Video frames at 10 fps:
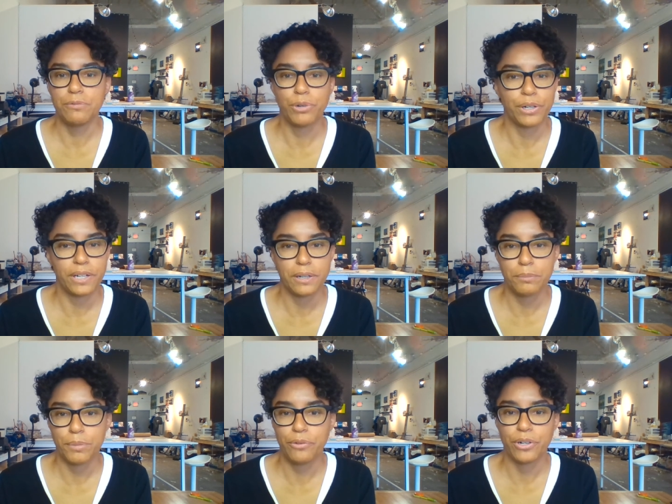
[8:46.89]
working
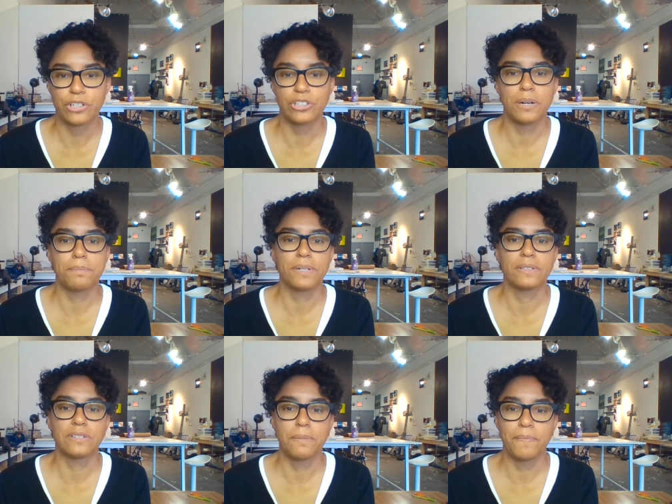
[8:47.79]
in my workshop
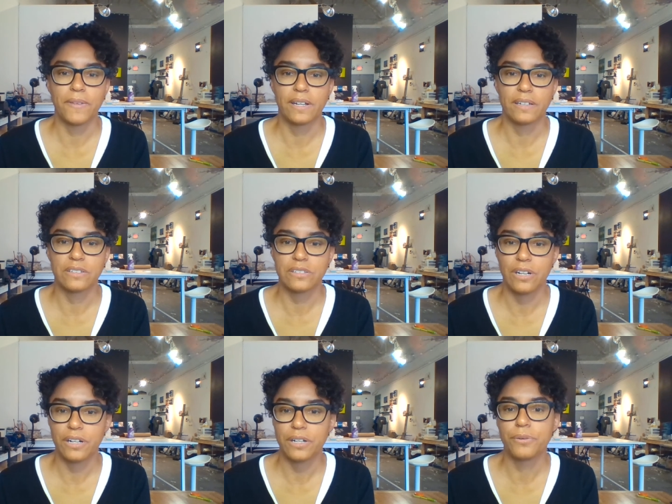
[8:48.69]
on something, it's
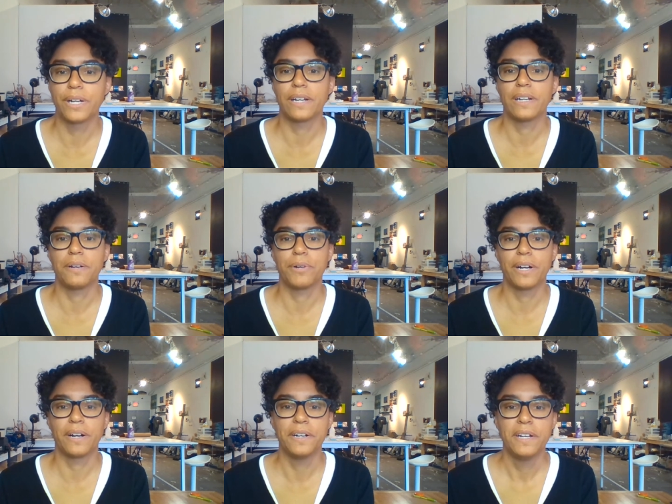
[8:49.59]
not going
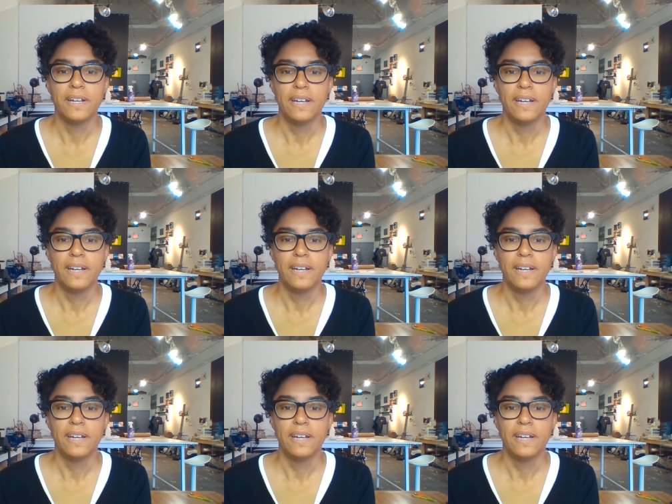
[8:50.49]
anywhere,